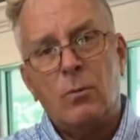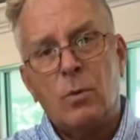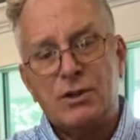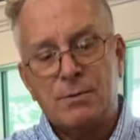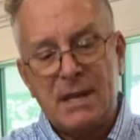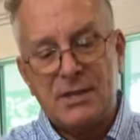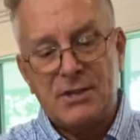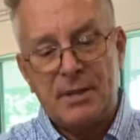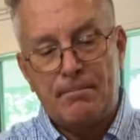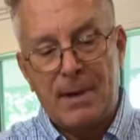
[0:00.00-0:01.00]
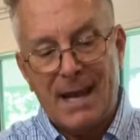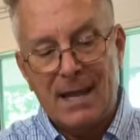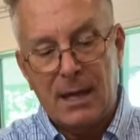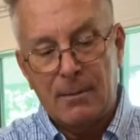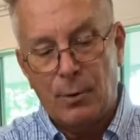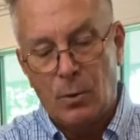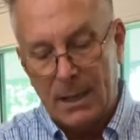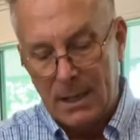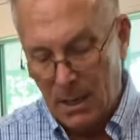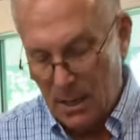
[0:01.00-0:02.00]
which means the binding
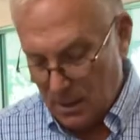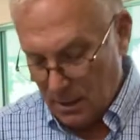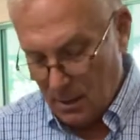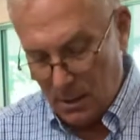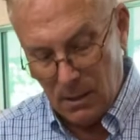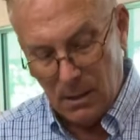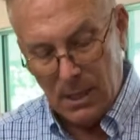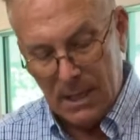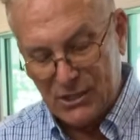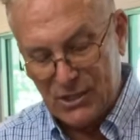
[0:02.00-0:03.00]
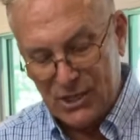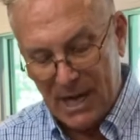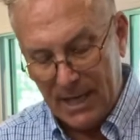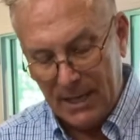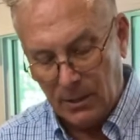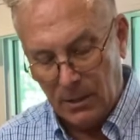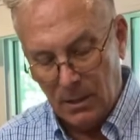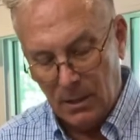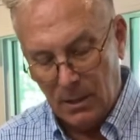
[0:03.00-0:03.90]
point gets tighter.